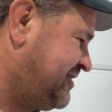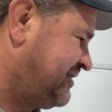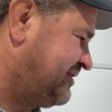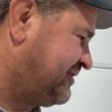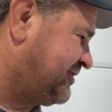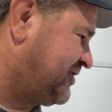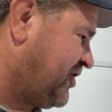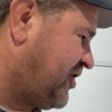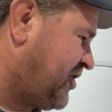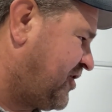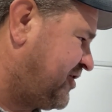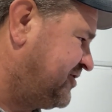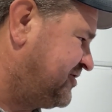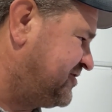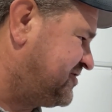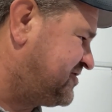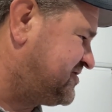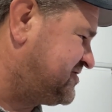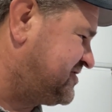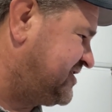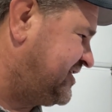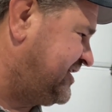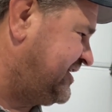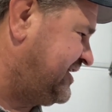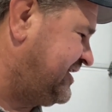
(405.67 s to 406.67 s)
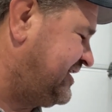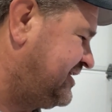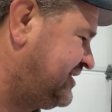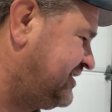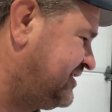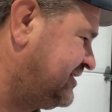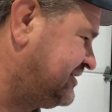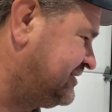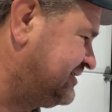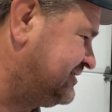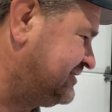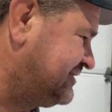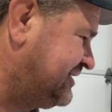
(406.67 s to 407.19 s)
Garden City
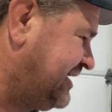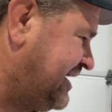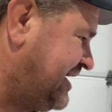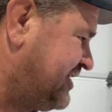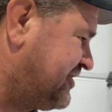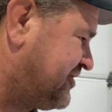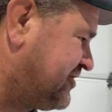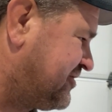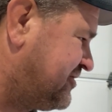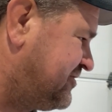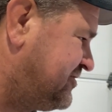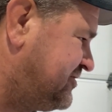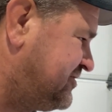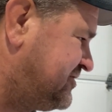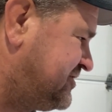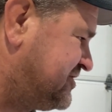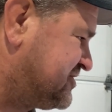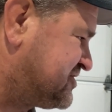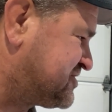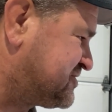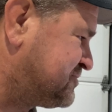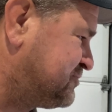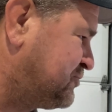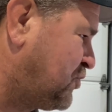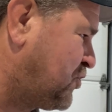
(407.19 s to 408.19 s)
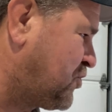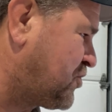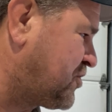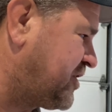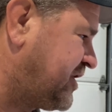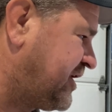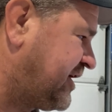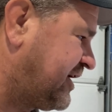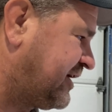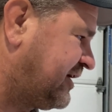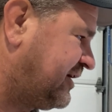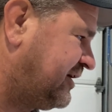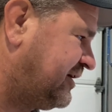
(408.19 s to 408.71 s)
later this
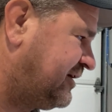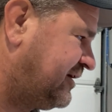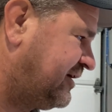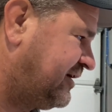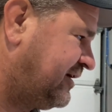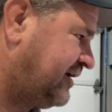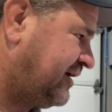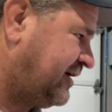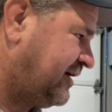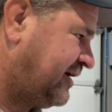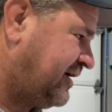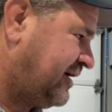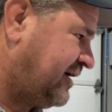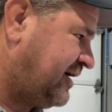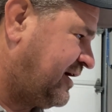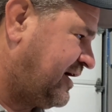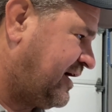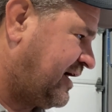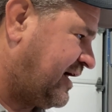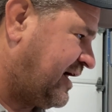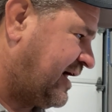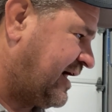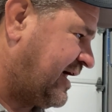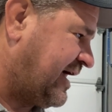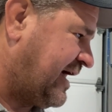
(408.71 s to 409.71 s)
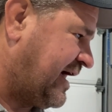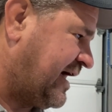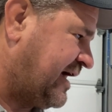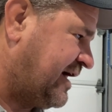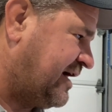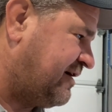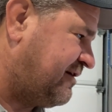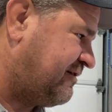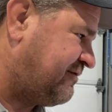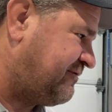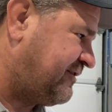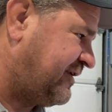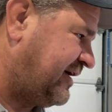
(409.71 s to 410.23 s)
morning. I
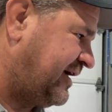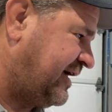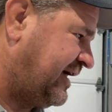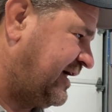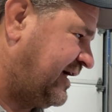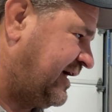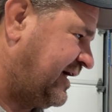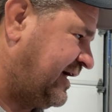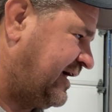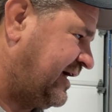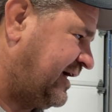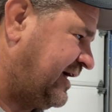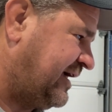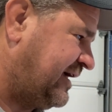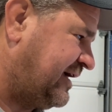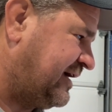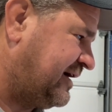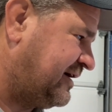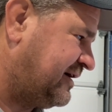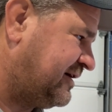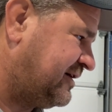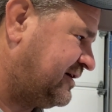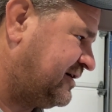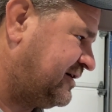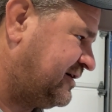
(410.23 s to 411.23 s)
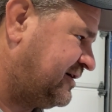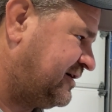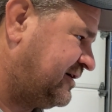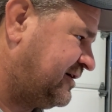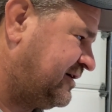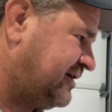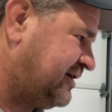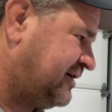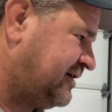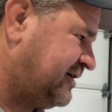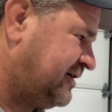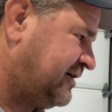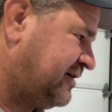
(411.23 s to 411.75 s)
have a
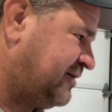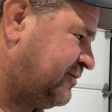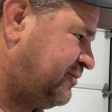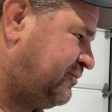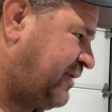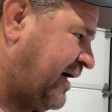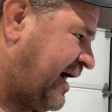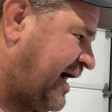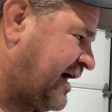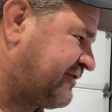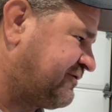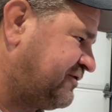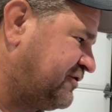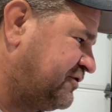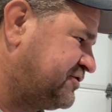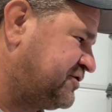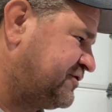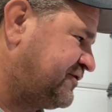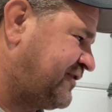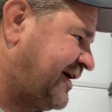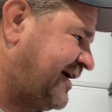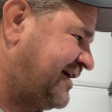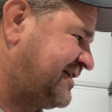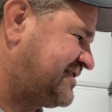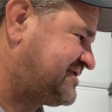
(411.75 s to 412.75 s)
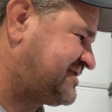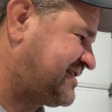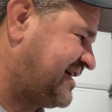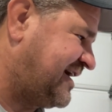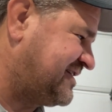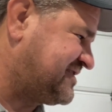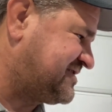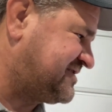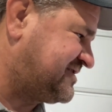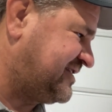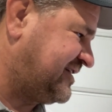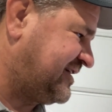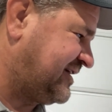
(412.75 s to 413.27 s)
backflow device
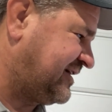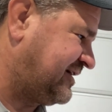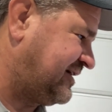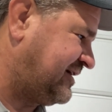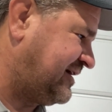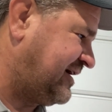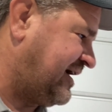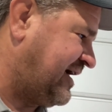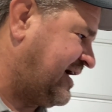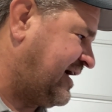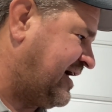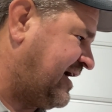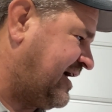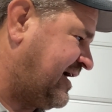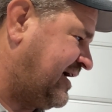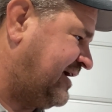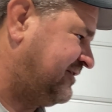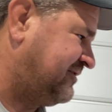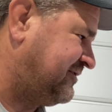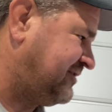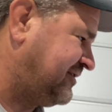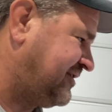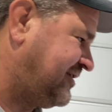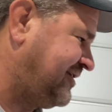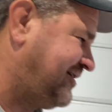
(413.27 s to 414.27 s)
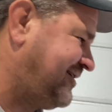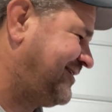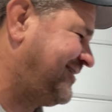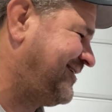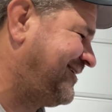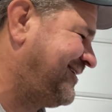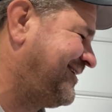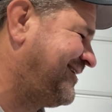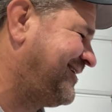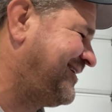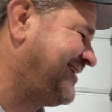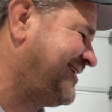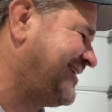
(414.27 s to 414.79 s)
testing and
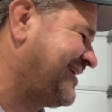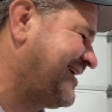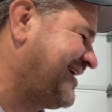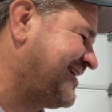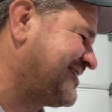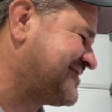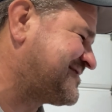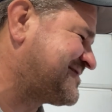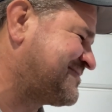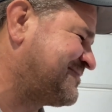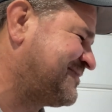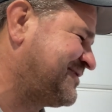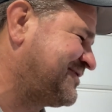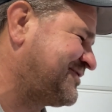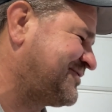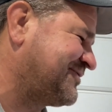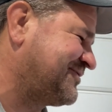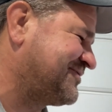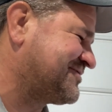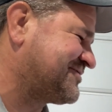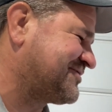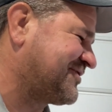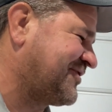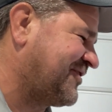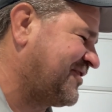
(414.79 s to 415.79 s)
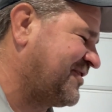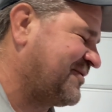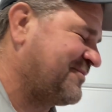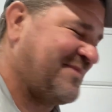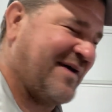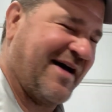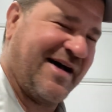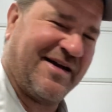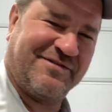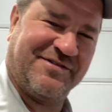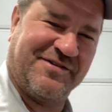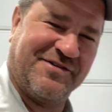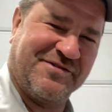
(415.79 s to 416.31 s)
an estimate to install a
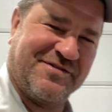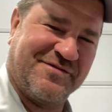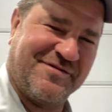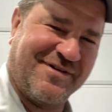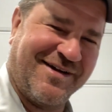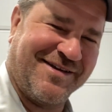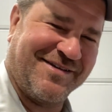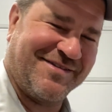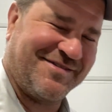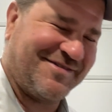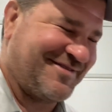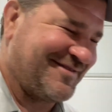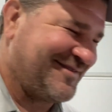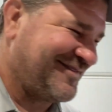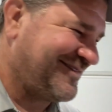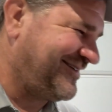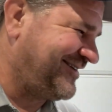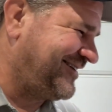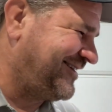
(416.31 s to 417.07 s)
backflow device.